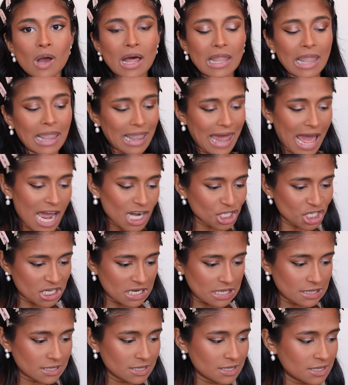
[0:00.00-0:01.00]

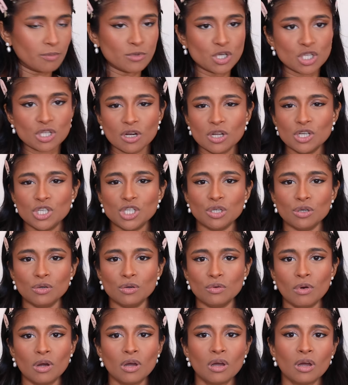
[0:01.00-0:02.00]
lashes. I'm just gonna
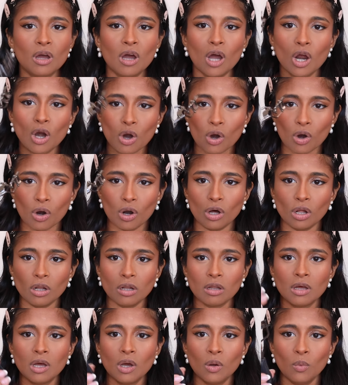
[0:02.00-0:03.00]
do a
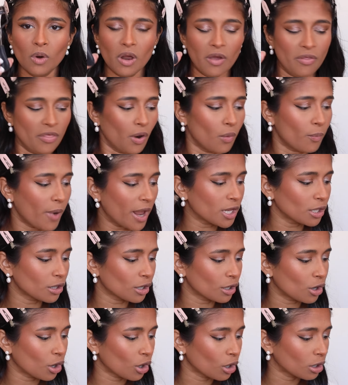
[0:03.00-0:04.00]
curl with a
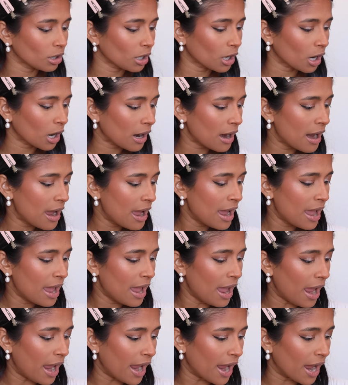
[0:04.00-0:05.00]
regular curler
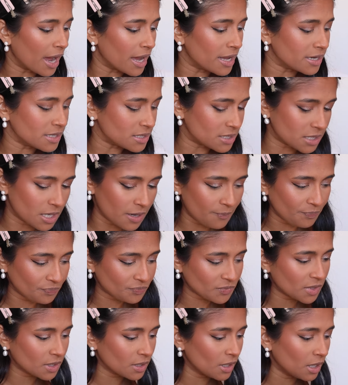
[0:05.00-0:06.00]
and
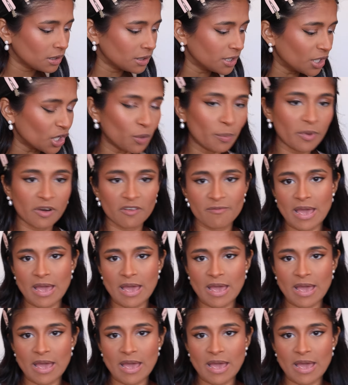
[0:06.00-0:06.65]
a little bit of